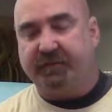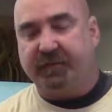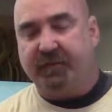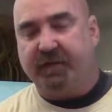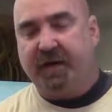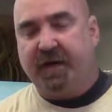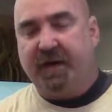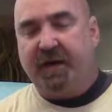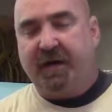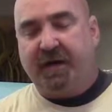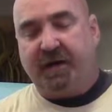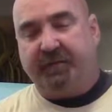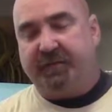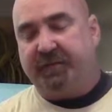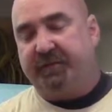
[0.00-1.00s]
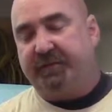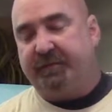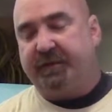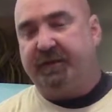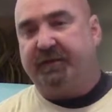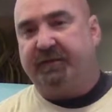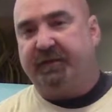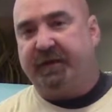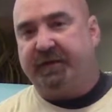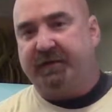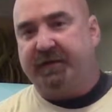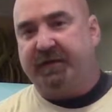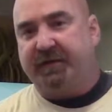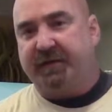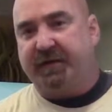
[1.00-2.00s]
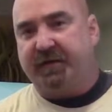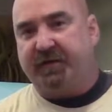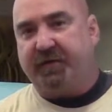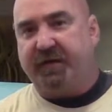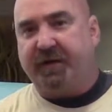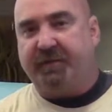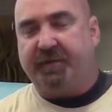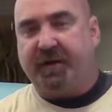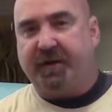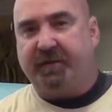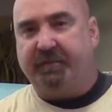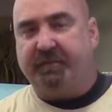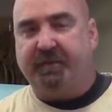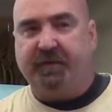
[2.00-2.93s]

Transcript: So I'm sure some things like that will kind of creep up.